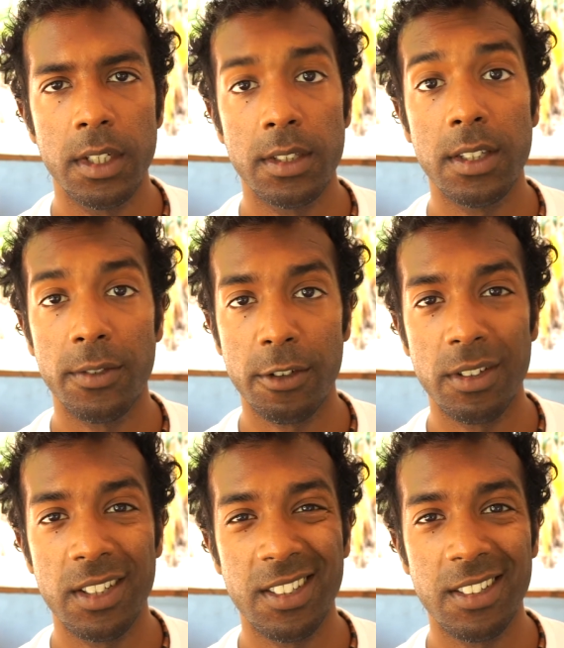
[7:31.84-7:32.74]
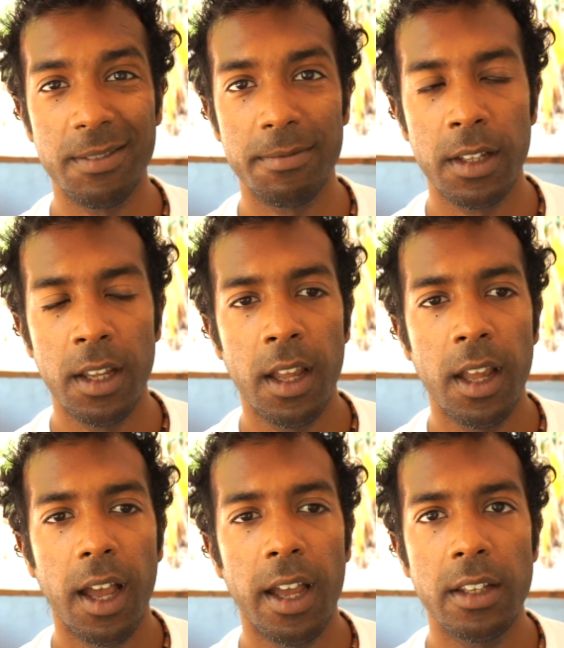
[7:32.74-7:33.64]
self-criticism,
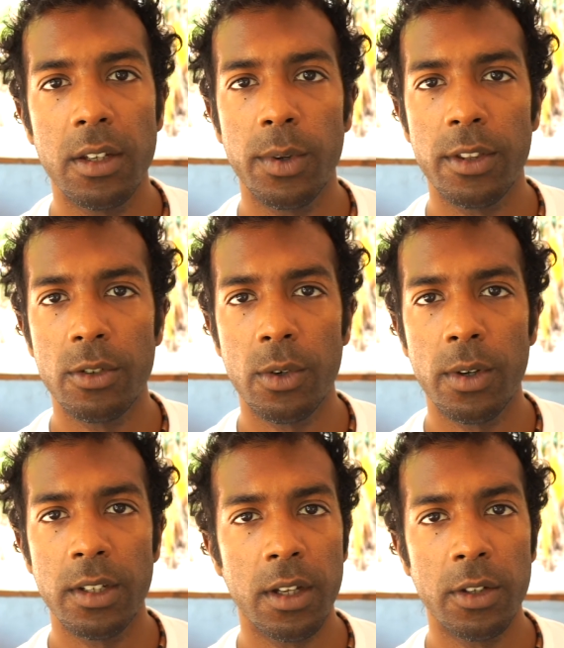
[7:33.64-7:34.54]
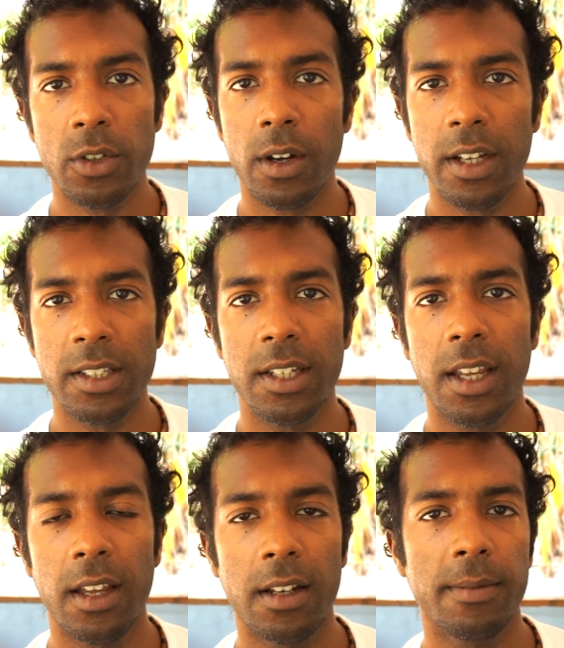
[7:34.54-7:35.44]
and you withdraw and you don't try it
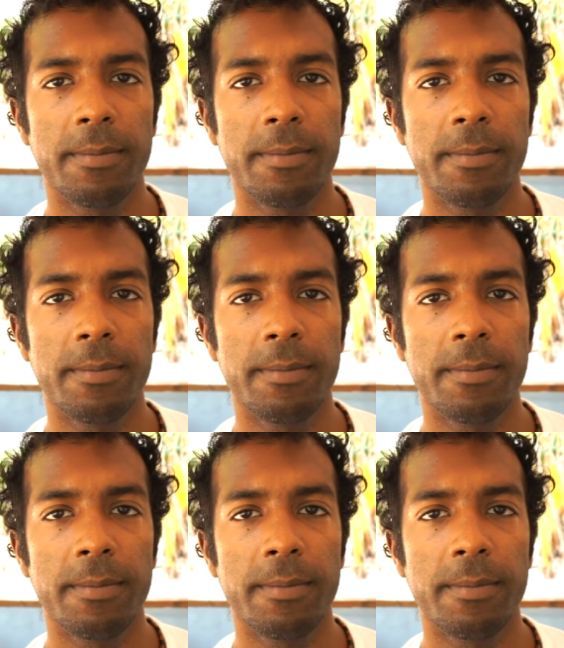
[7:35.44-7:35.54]
again.